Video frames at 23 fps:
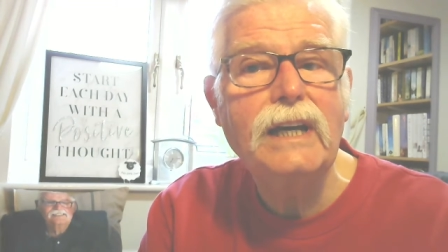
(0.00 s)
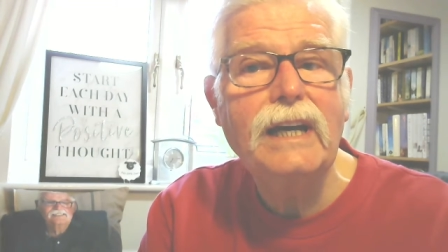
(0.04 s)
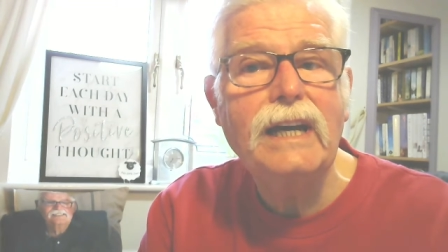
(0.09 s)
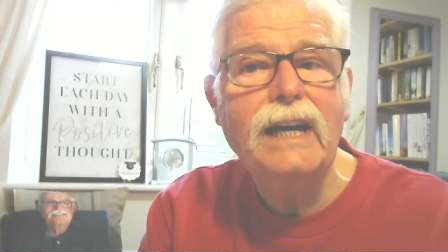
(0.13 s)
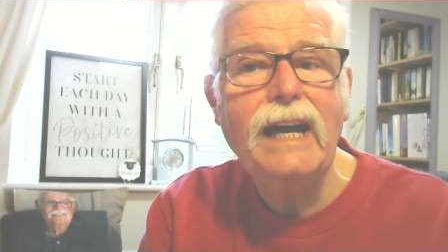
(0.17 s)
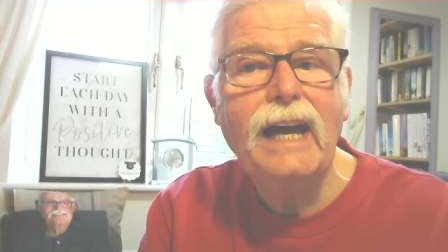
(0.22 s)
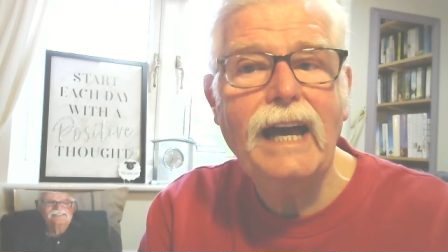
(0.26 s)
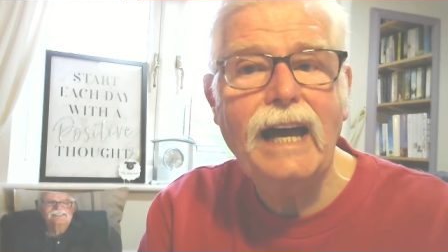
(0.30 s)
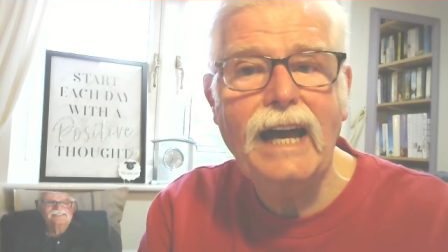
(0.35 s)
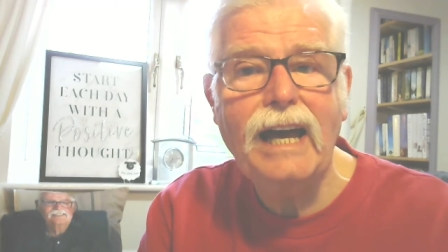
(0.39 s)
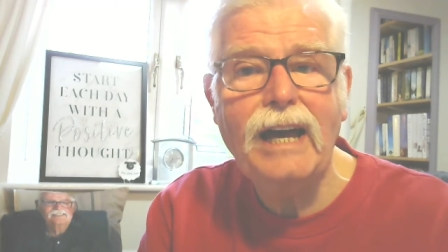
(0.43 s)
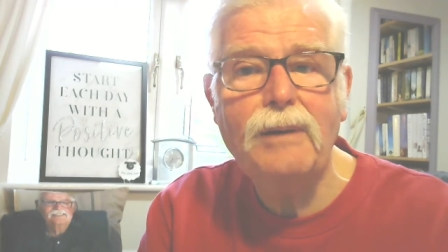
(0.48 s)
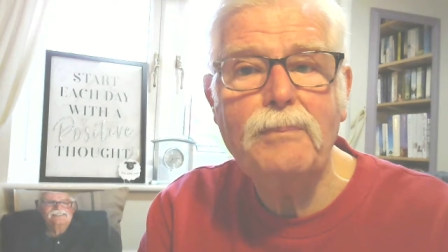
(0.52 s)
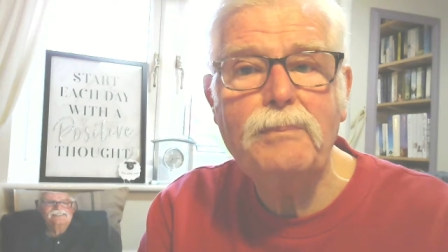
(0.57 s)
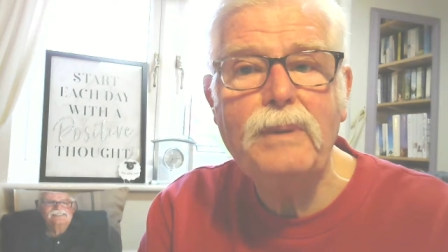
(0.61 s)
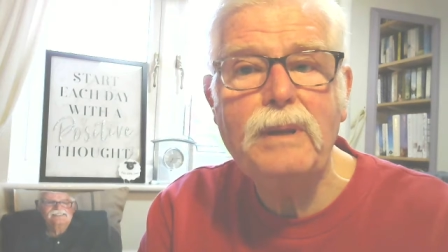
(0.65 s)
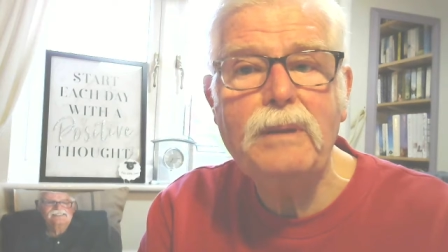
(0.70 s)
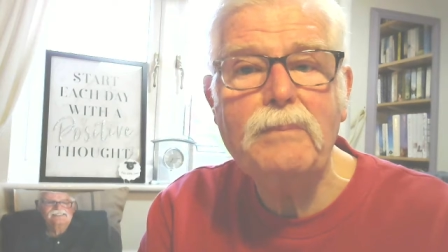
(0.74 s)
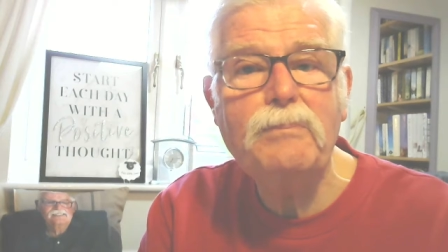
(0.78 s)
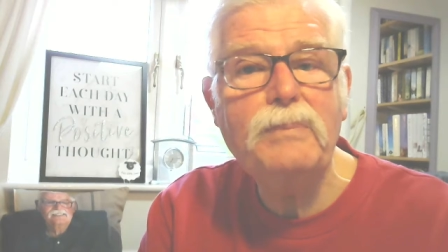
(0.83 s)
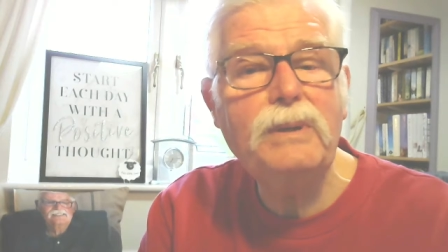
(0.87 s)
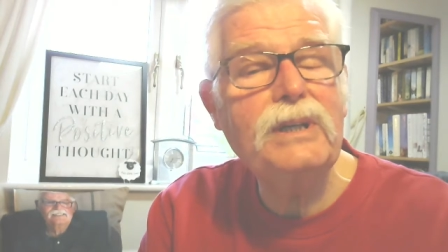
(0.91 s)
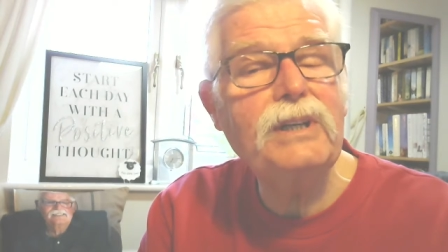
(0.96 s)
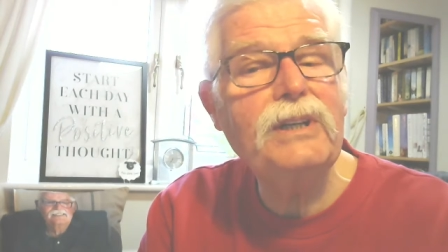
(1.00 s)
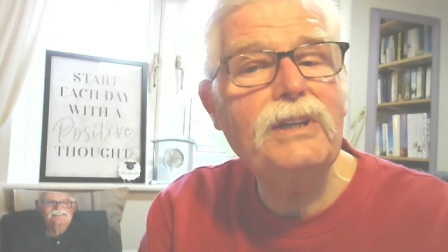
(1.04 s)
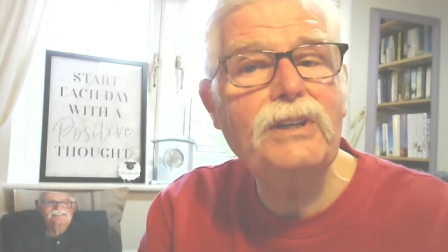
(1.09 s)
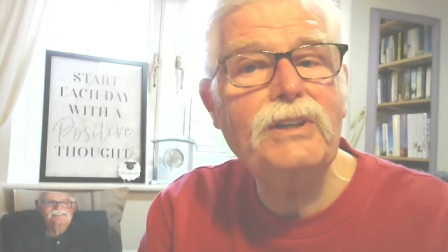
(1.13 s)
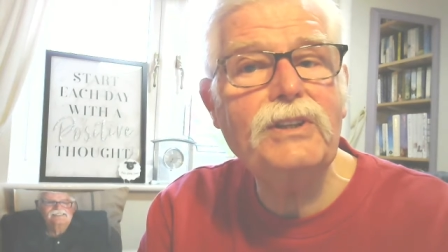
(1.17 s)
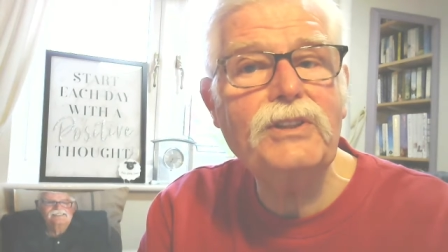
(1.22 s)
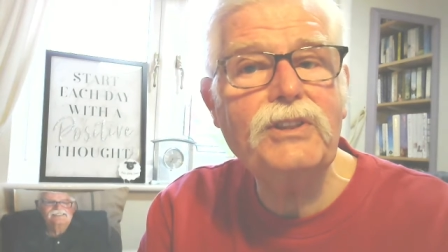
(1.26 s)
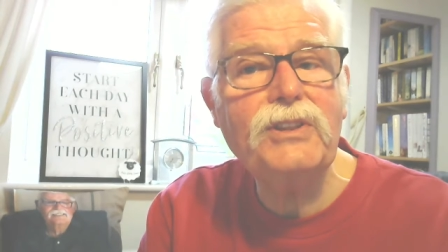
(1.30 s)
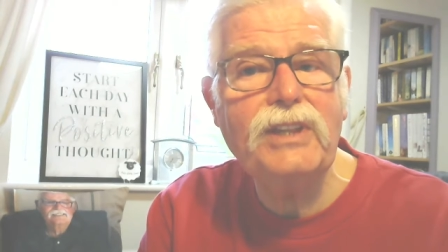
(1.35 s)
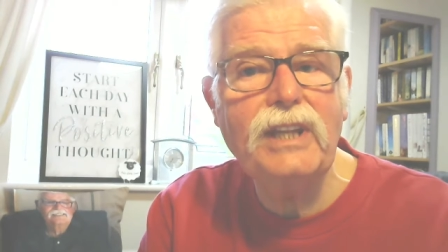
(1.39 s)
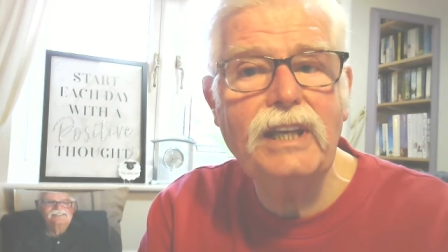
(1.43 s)
Happy
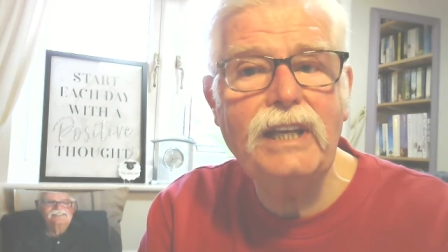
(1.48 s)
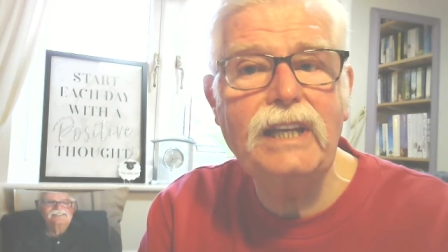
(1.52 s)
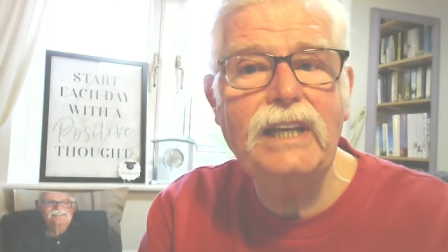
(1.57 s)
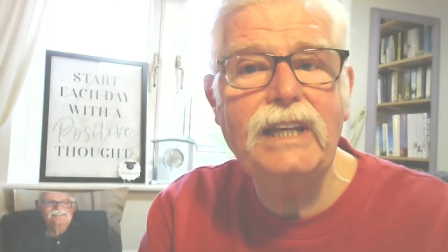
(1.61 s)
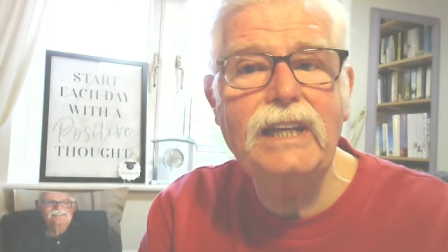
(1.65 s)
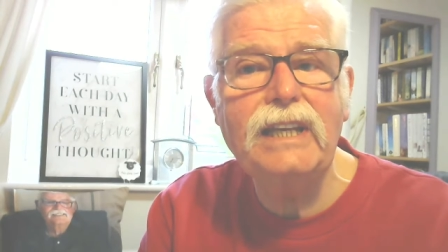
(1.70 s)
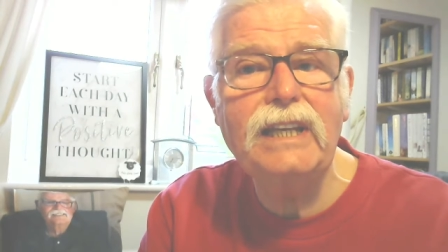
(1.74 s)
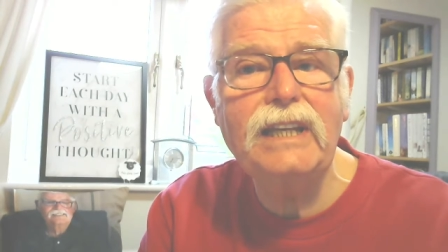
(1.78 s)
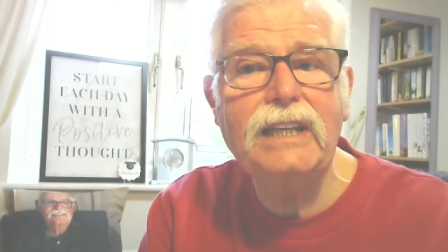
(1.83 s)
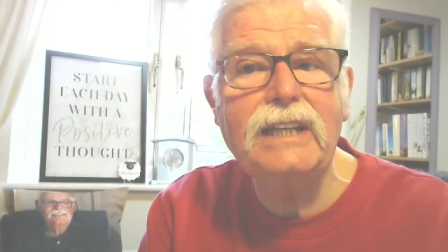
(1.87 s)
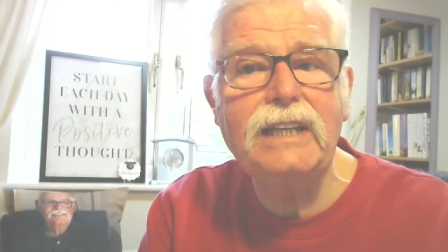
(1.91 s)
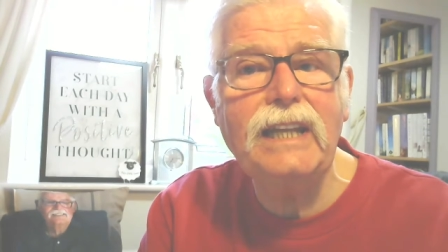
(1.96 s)
birthday,